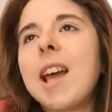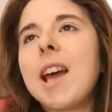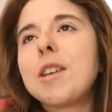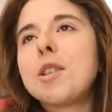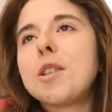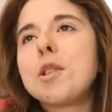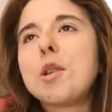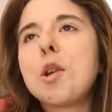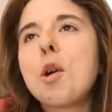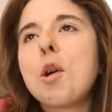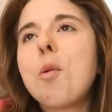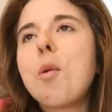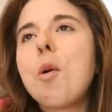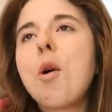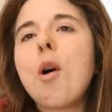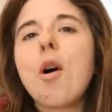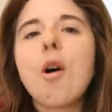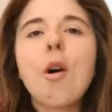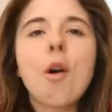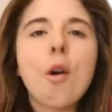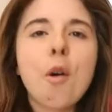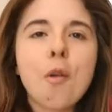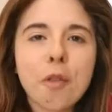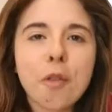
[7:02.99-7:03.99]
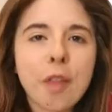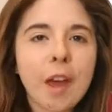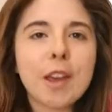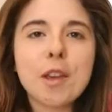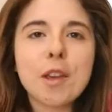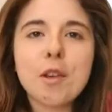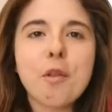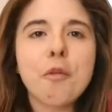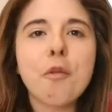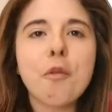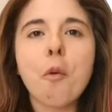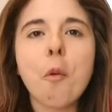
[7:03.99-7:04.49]
And you know what?
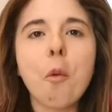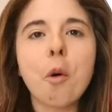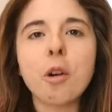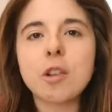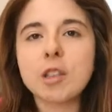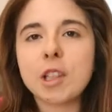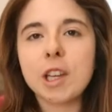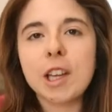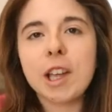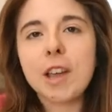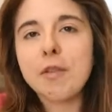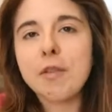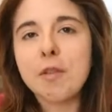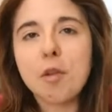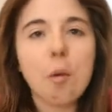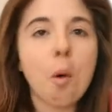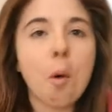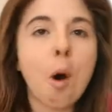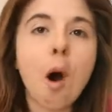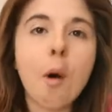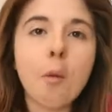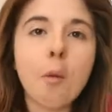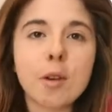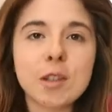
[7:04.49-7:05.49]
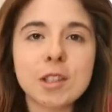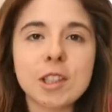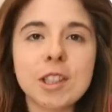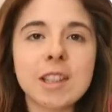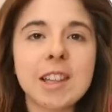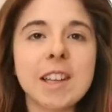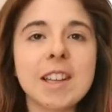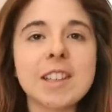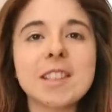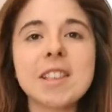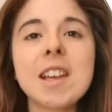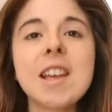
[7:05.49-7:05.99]
Thank you for watching if you are
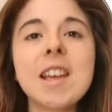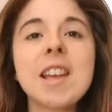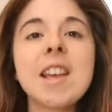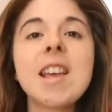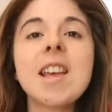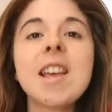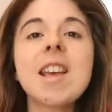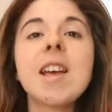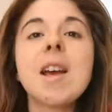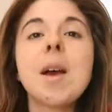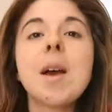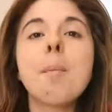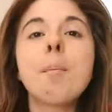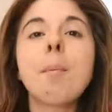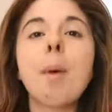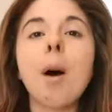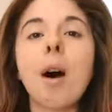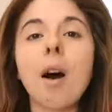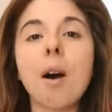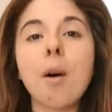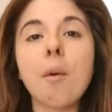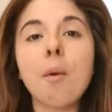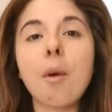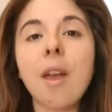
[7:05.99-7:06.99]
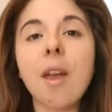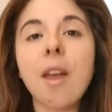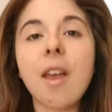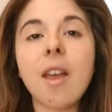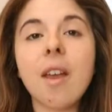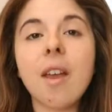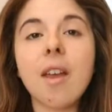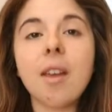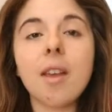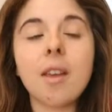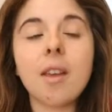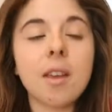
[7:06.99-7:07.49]
watching this. But
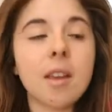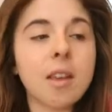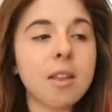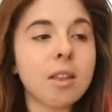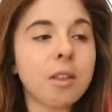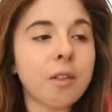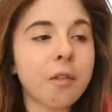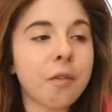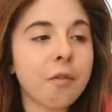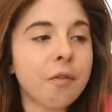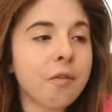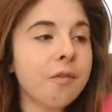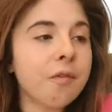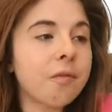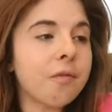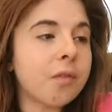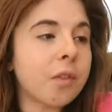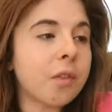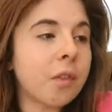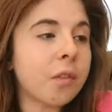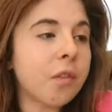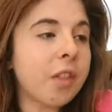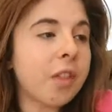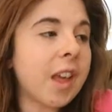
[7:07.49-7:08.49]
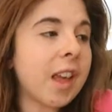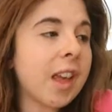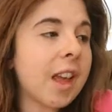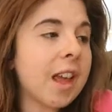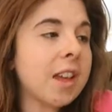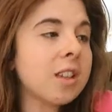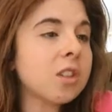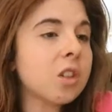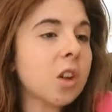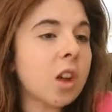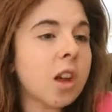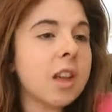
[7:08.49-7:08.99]
the thing
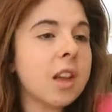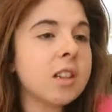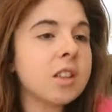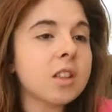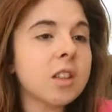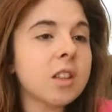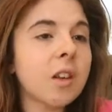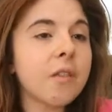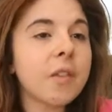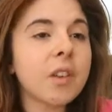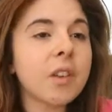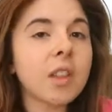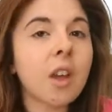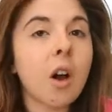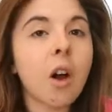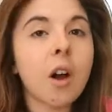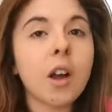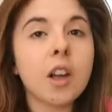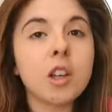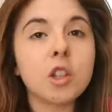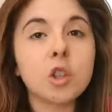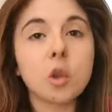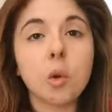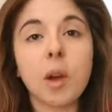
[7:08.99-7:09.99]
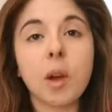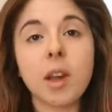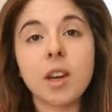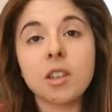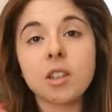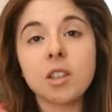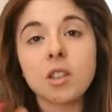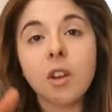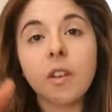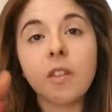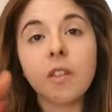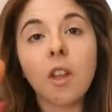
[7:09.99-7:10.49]
is something that I enjoy, and
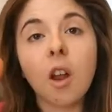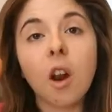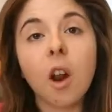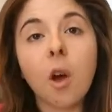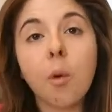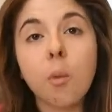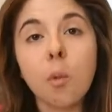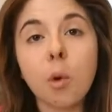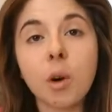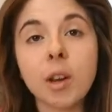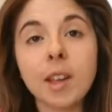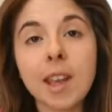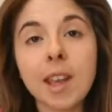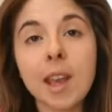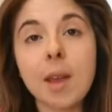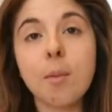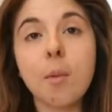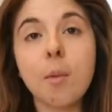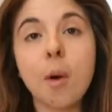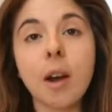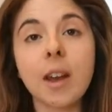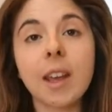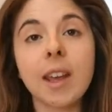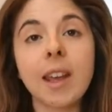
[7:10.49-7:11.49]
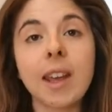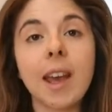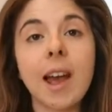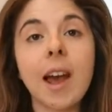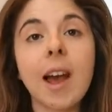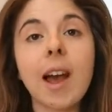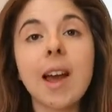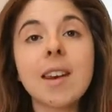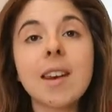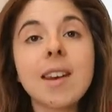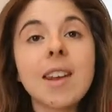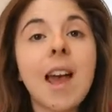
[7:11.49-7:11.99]
it's something that I want to keep working
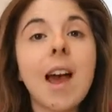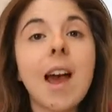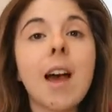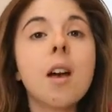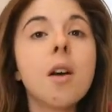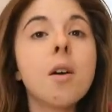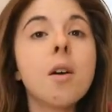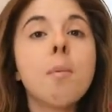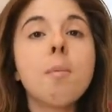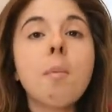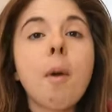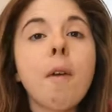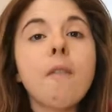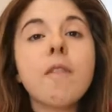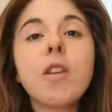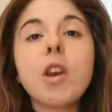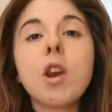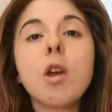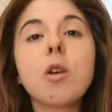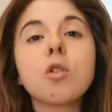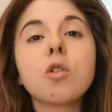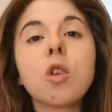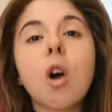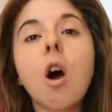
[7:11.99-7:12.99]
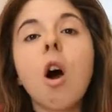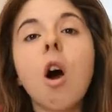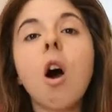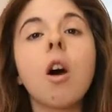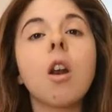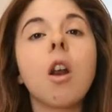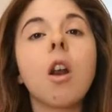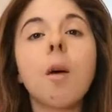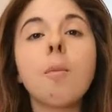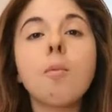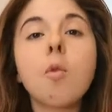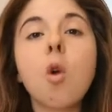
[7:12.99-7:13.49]
at. And yeah, my videos
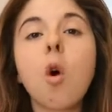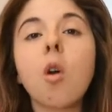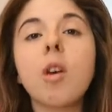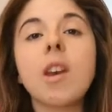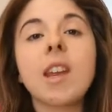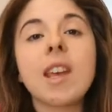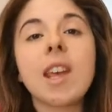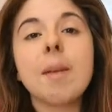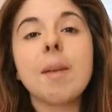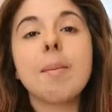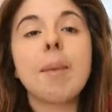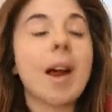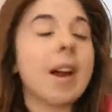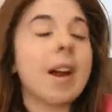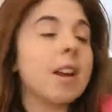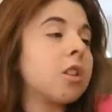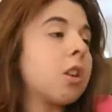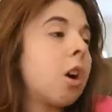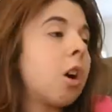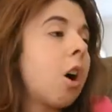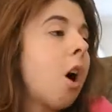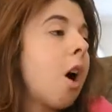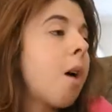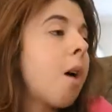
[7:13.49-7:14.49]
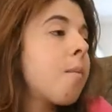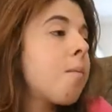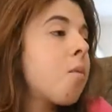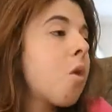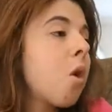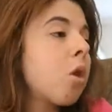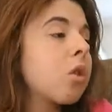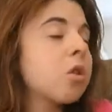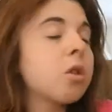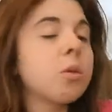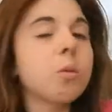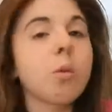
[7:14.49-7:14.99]
aren't, I'm not Nikki Blackter. I'm
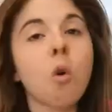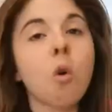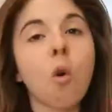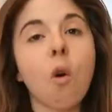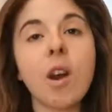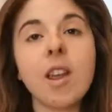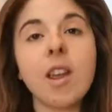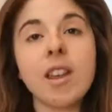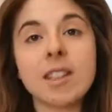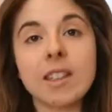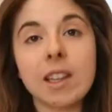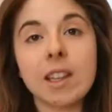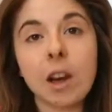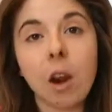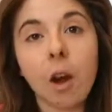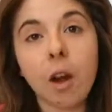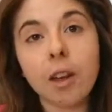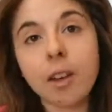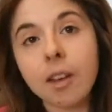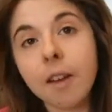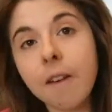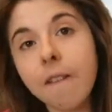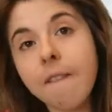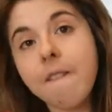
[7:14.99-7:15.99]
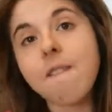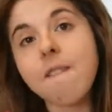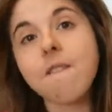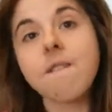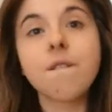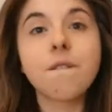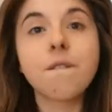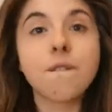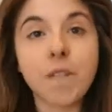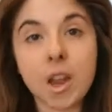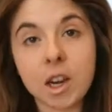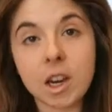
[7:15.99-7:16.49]
not some crazy like
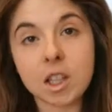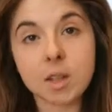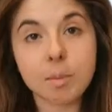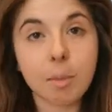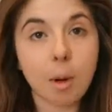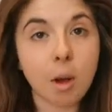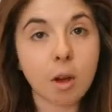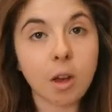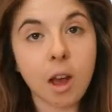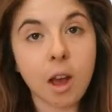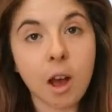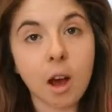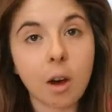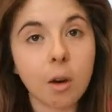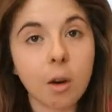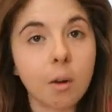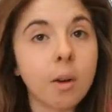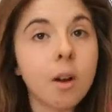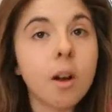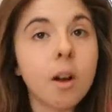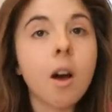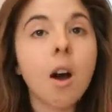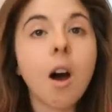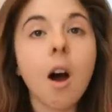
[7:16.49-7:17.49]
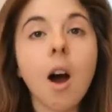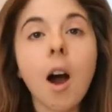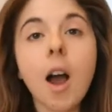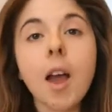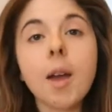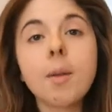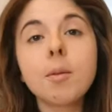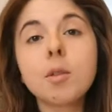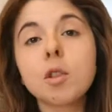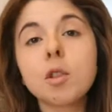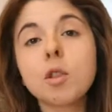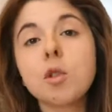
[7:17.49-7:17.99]
Fitspo girl. I
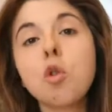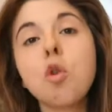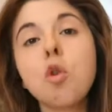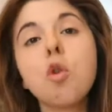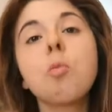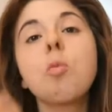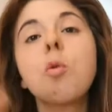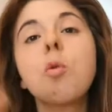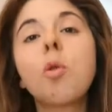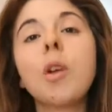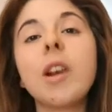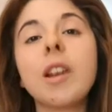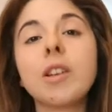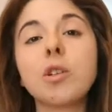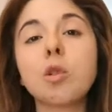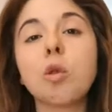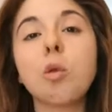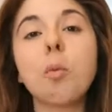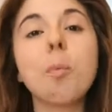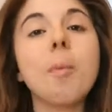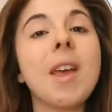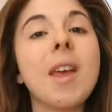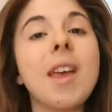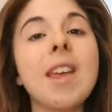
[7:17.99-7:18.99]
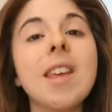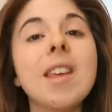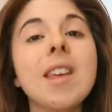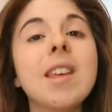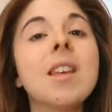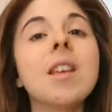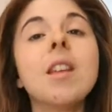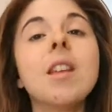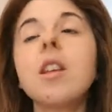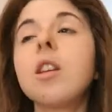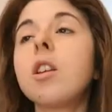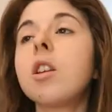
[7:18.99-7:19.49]
am just normal little
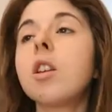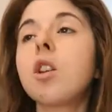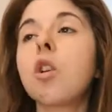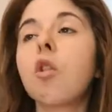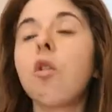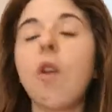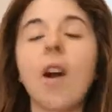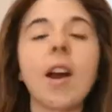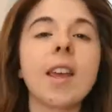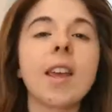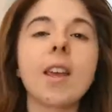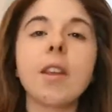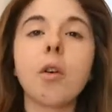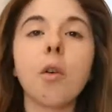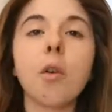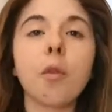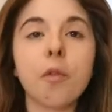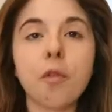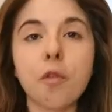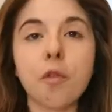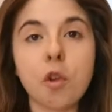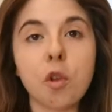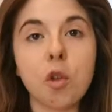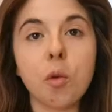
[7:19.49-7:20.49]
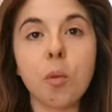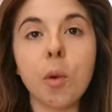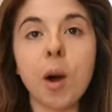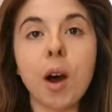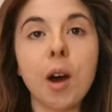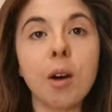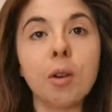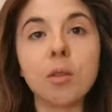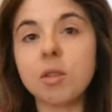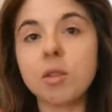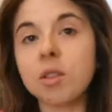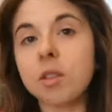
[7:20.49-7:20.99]
me cracking on through the
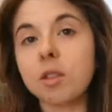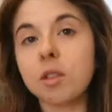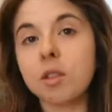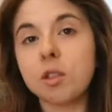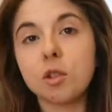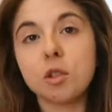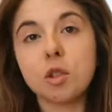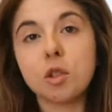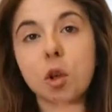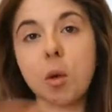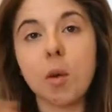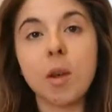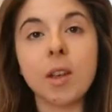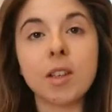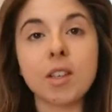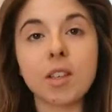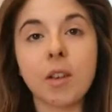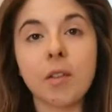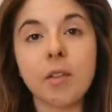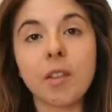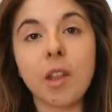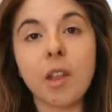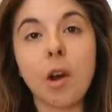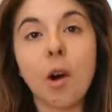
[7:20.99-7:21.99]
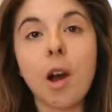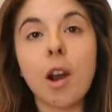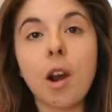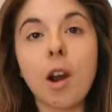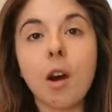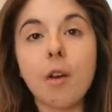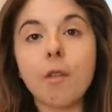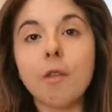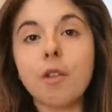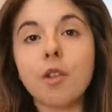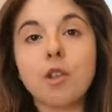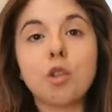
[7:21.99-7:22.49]
world, doing something that I
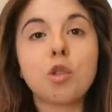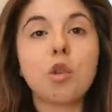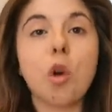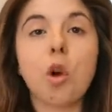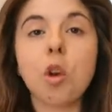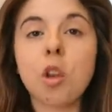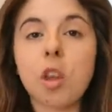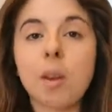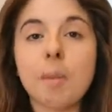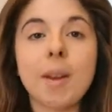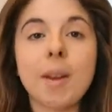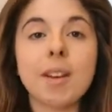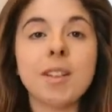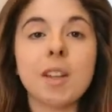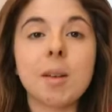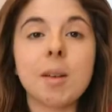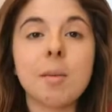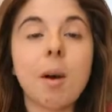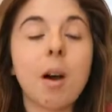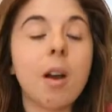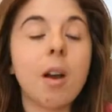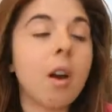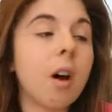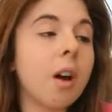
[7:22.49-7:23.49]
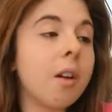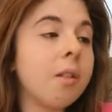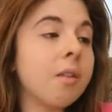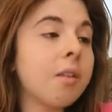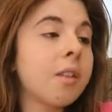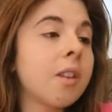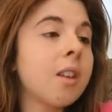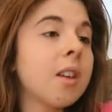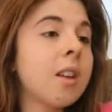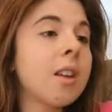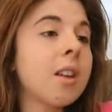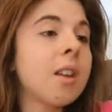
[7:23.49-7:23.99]
love, documenting my life.